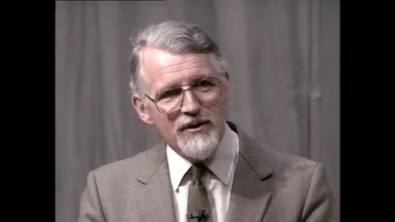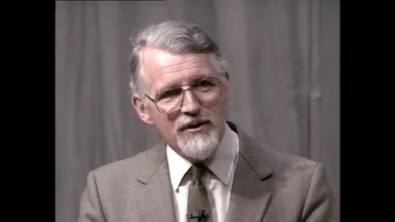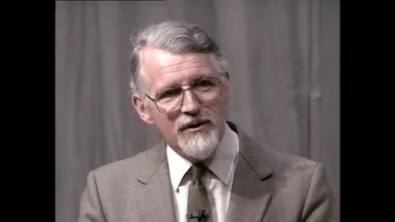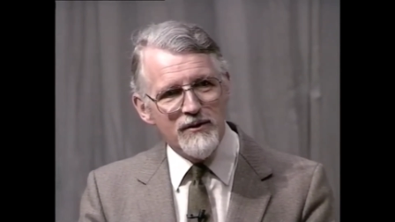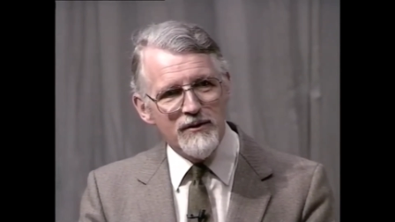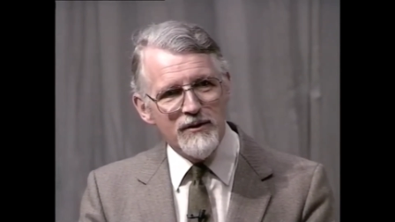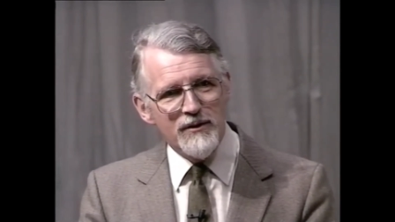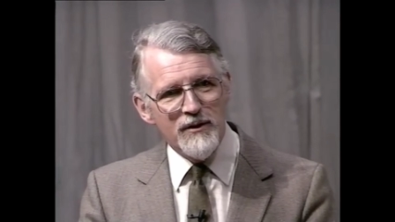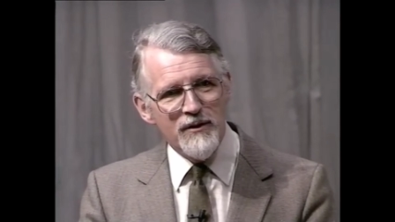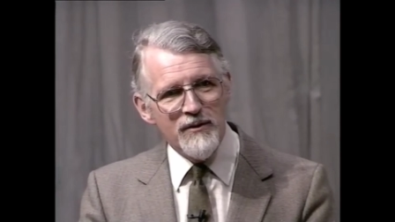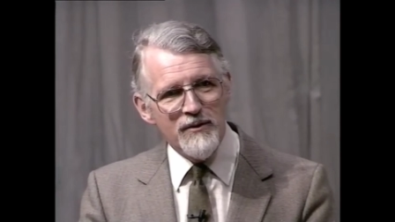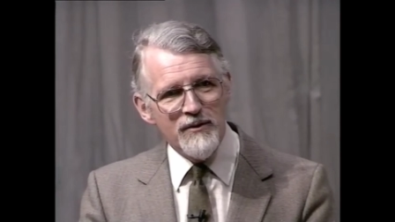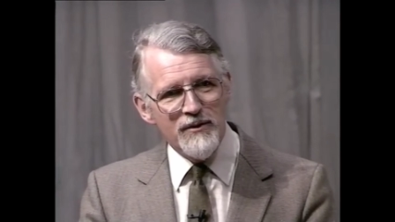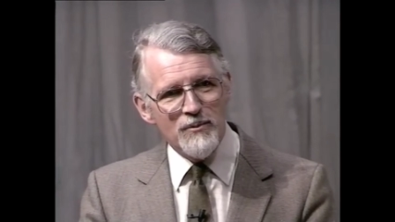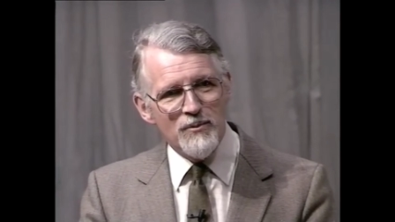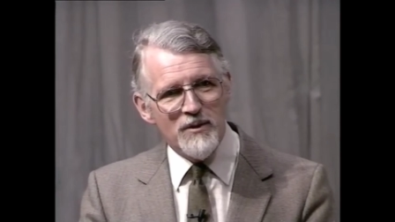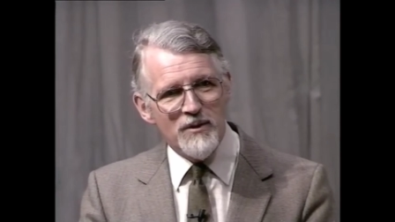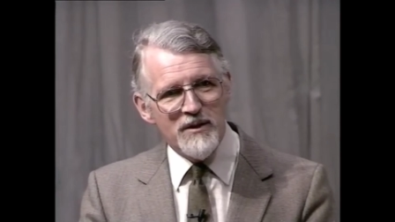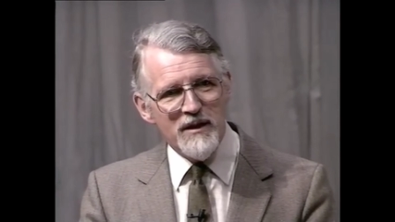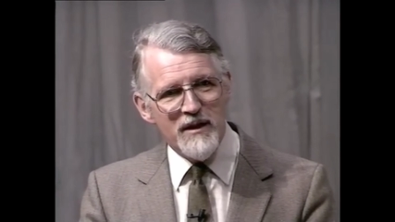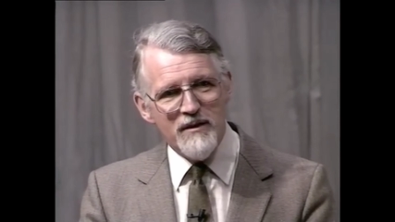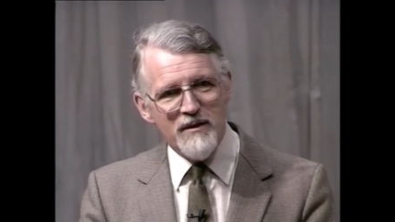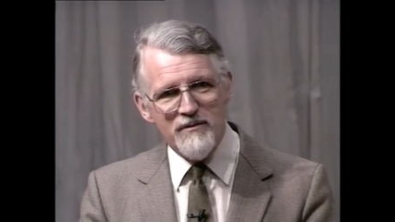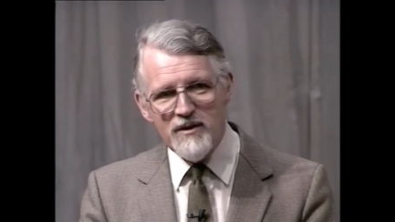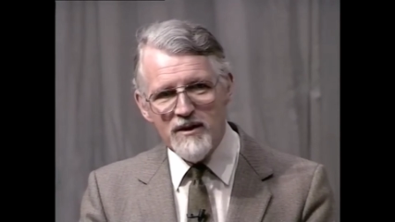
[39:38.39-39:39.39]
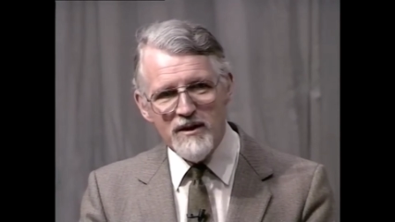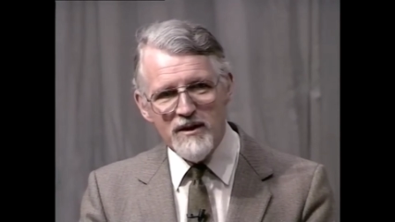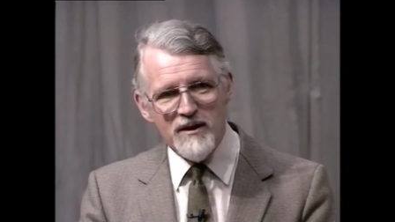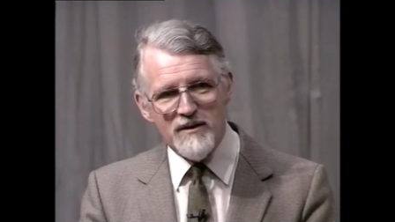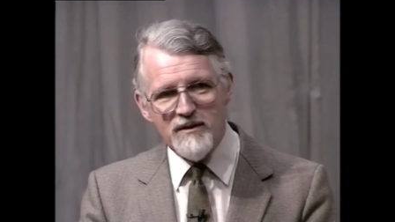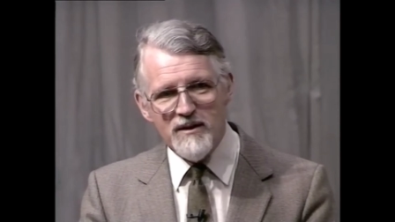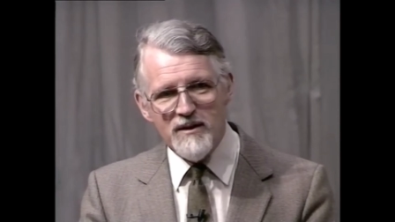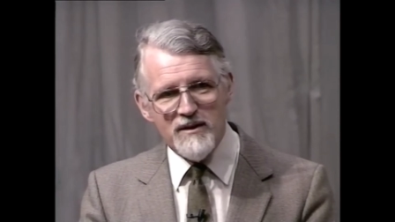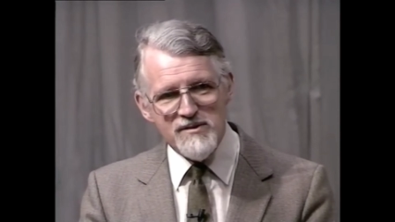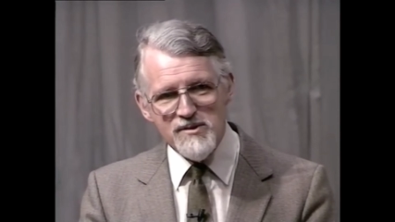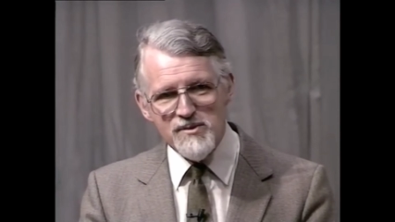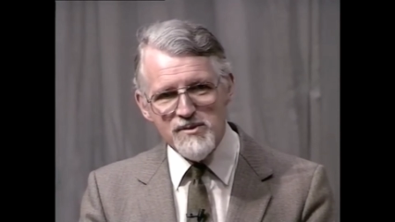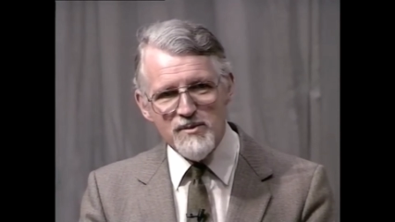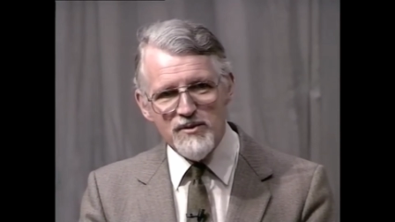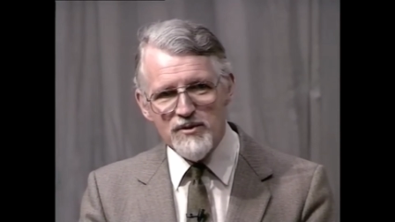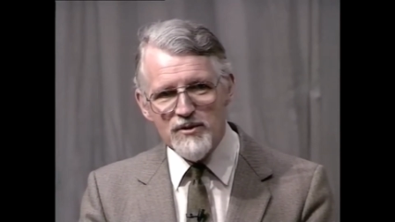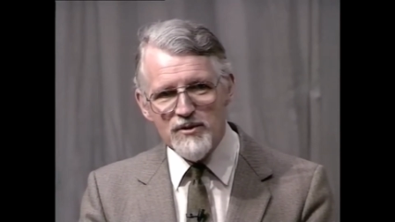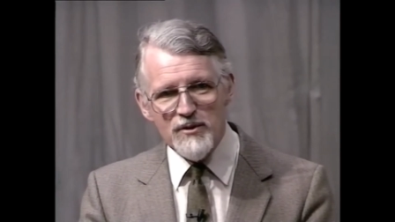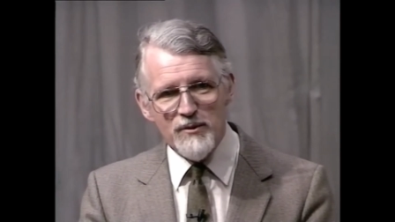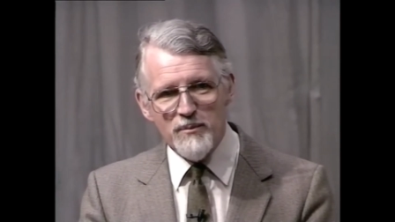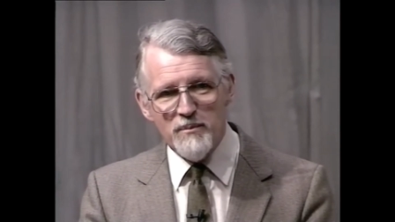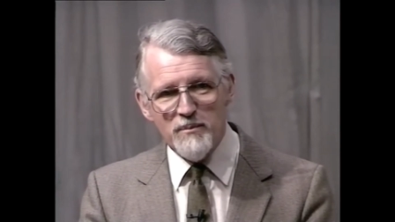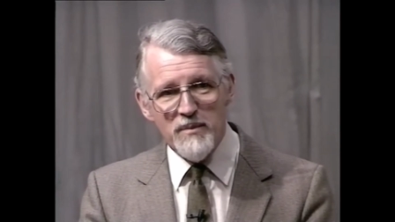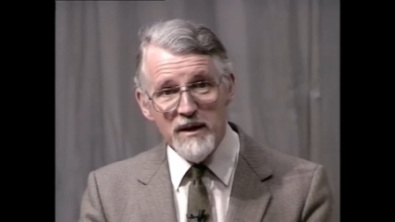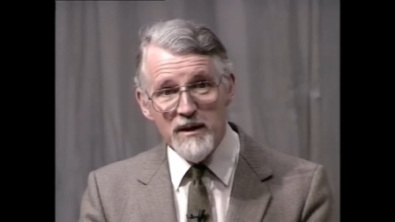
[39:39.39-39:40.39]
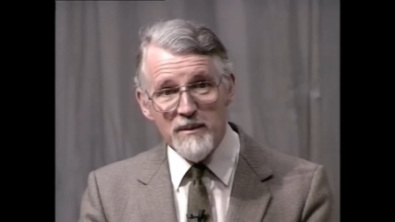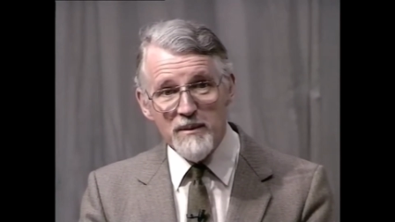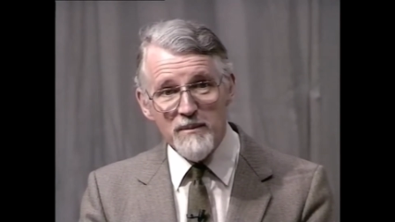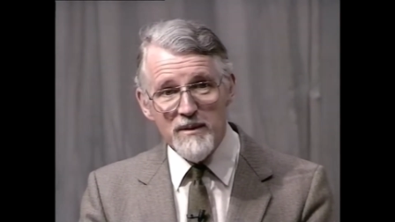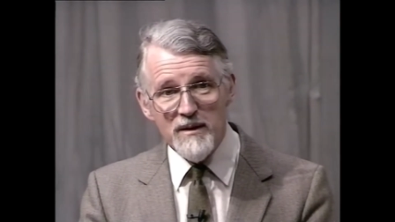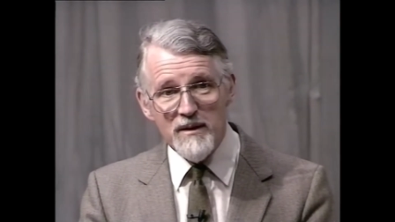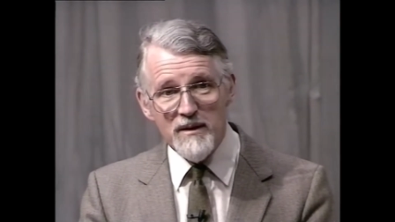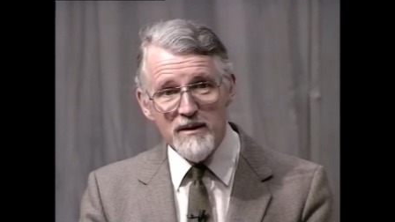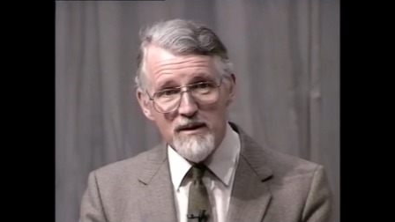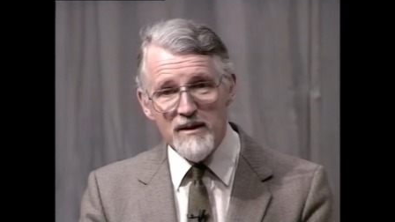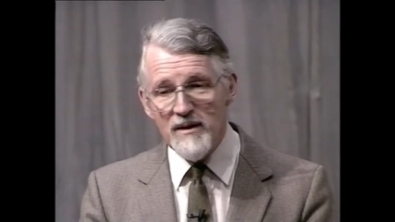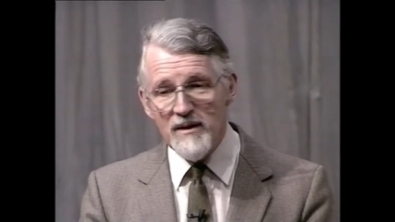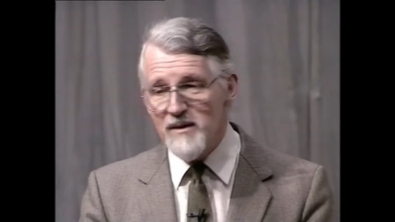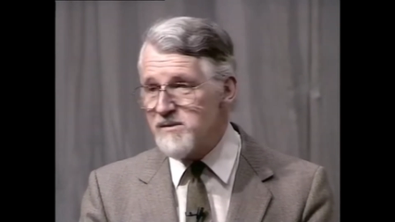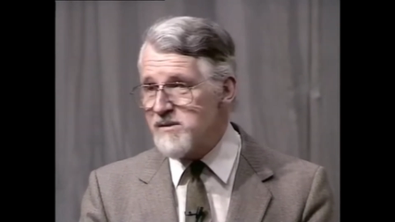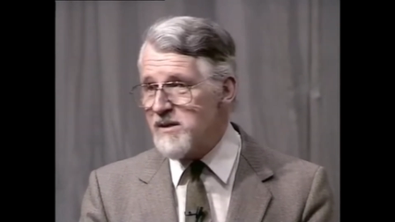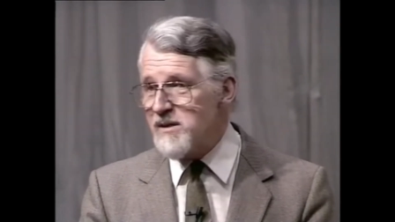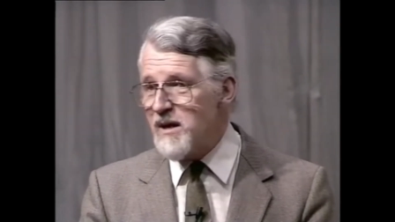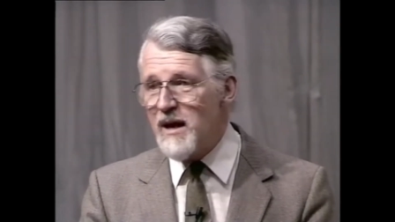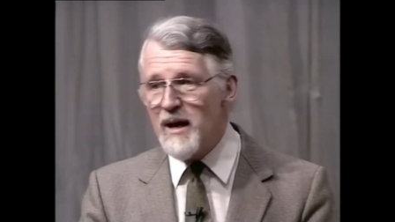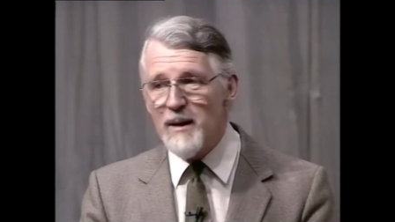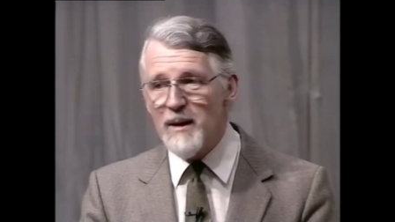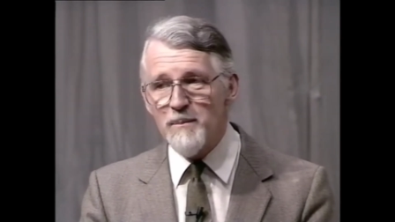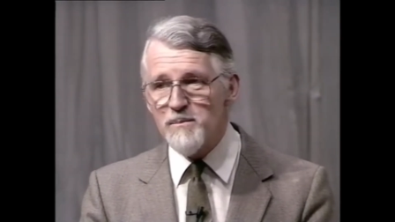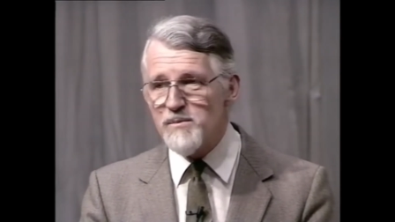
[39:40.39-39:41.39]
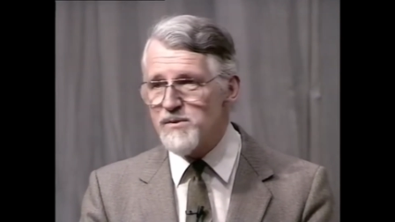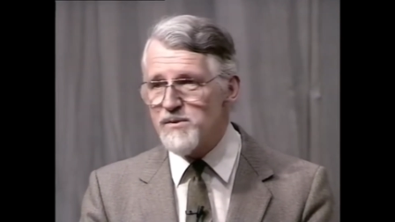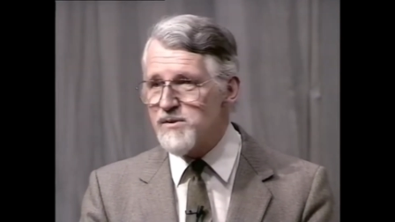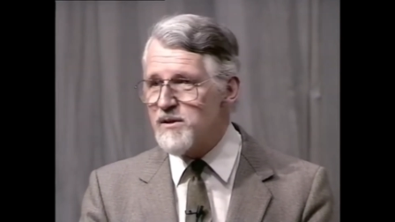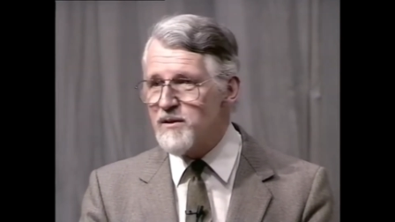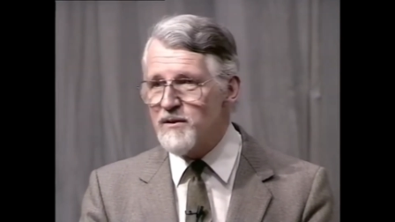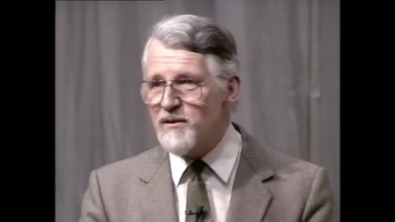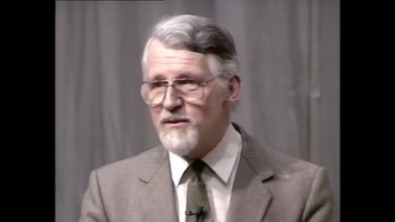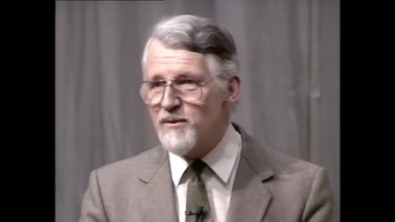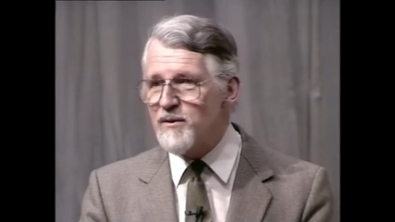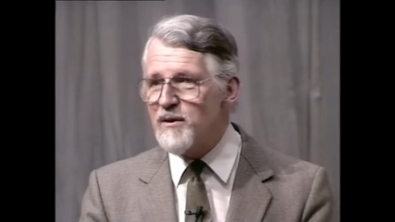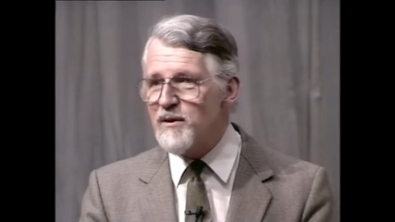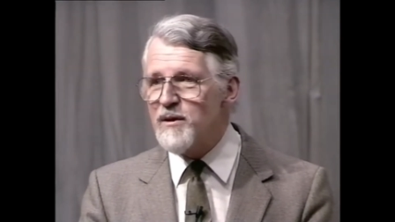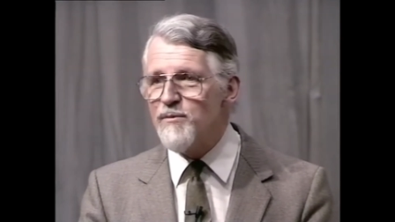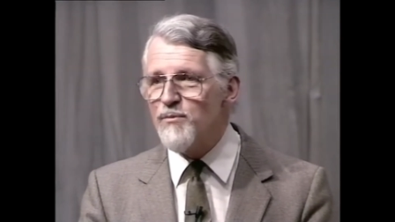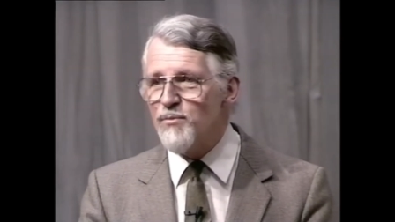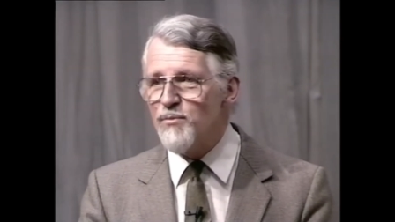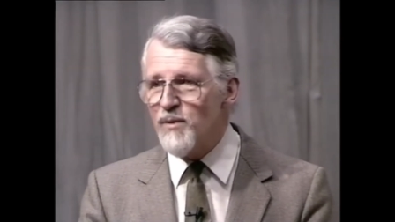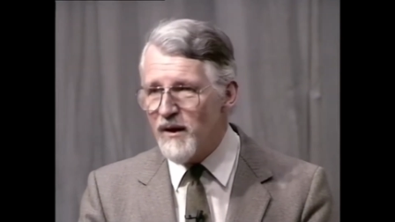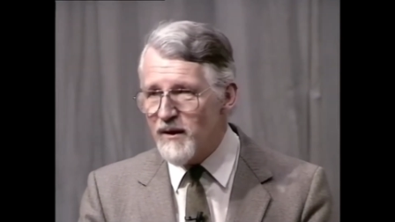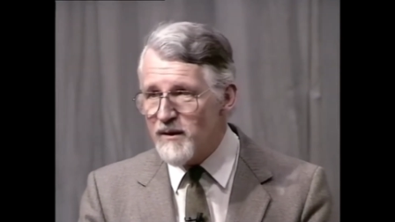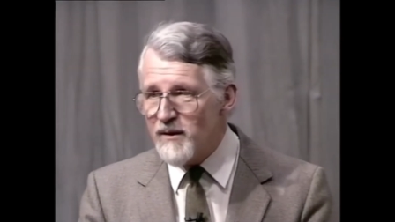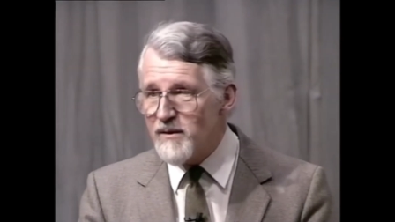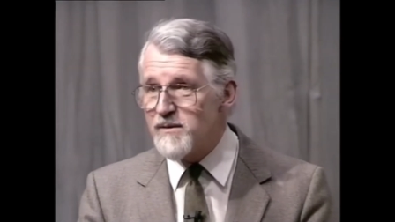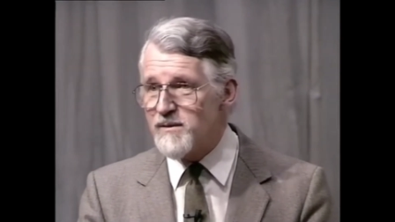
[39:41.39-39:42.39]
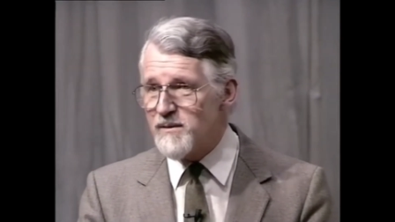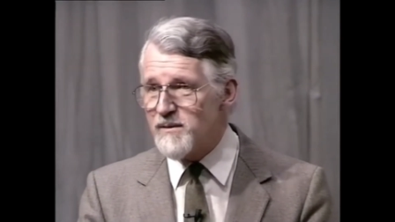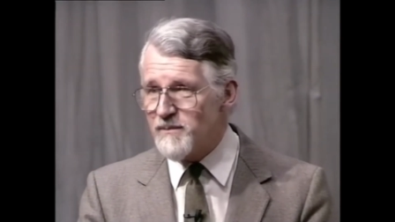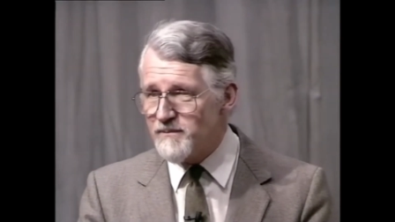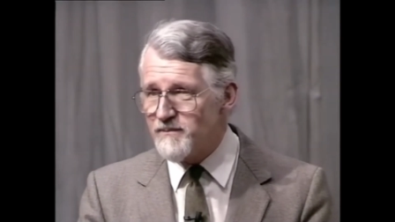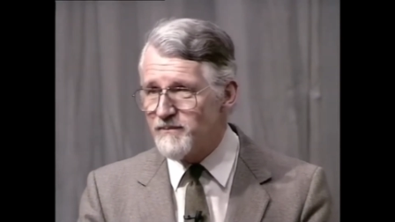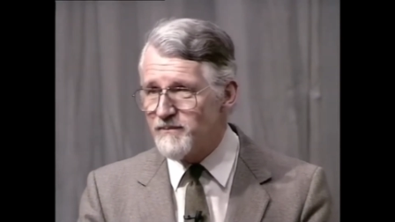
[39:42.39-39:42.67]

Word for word: you'll know that whatever He does with your baby is absolutely right.